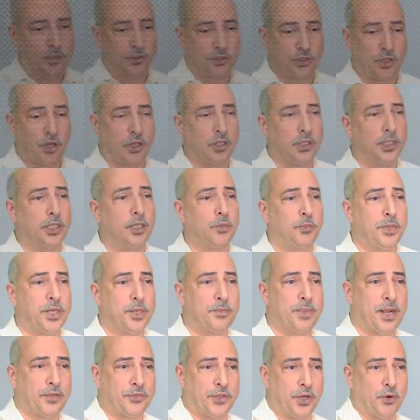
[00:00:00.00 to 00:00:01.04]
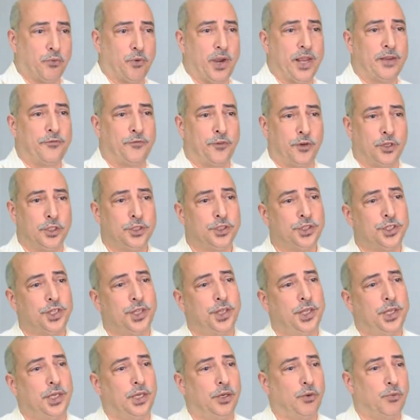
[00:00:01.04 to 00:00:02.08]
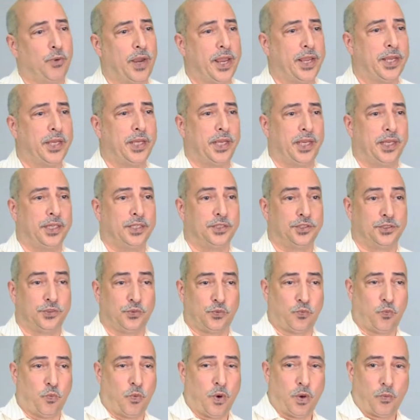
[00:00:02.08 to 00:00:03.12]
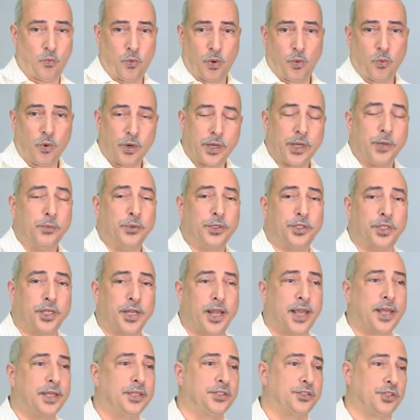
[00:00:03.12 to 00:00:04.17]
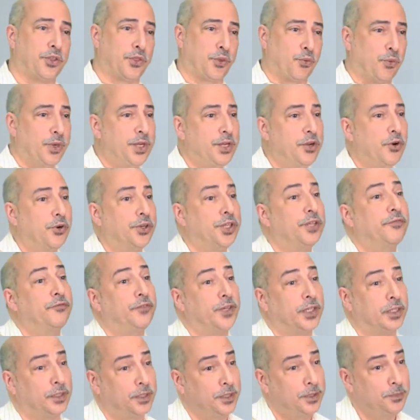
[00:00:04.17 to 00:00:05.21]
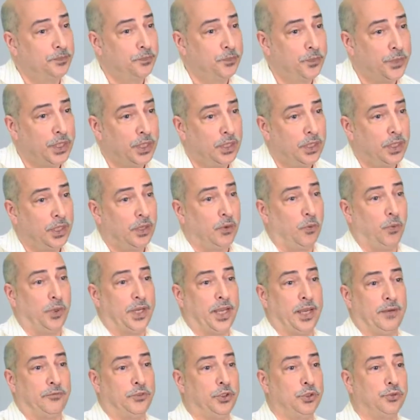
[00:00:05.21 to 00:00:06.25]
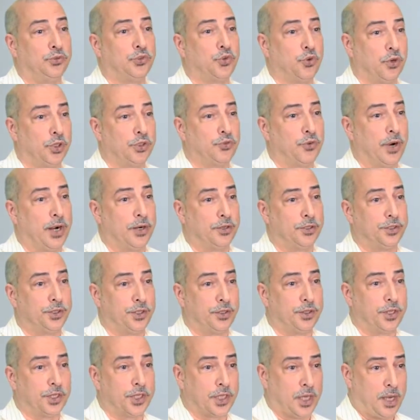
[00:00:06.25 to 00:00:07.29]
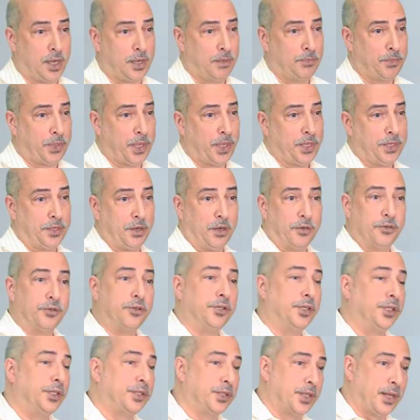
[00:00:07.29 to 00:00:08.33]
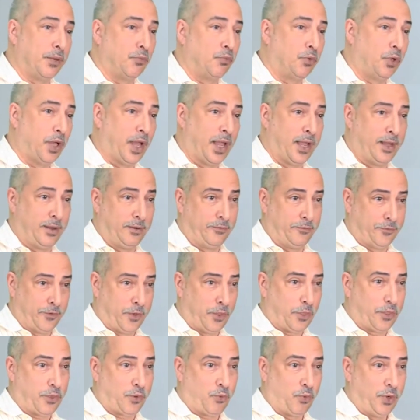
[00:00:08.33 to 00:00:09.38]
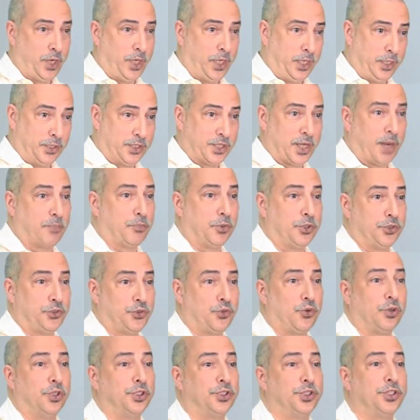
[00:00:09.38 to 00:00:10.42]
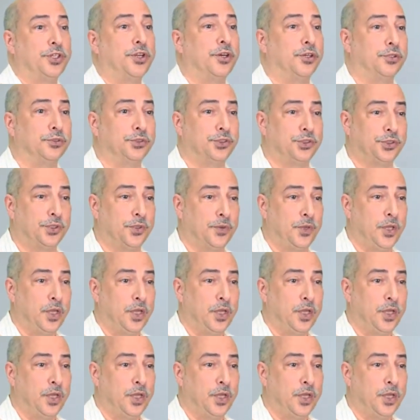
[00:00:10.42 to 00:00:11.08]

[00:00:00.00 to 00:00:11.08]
Let's talk a little bit about the array first. The array is what we're working with today is a 3-node Invicta. We have 2 storage routers at the top, and underneath that we'll have 3 separate storage nodes.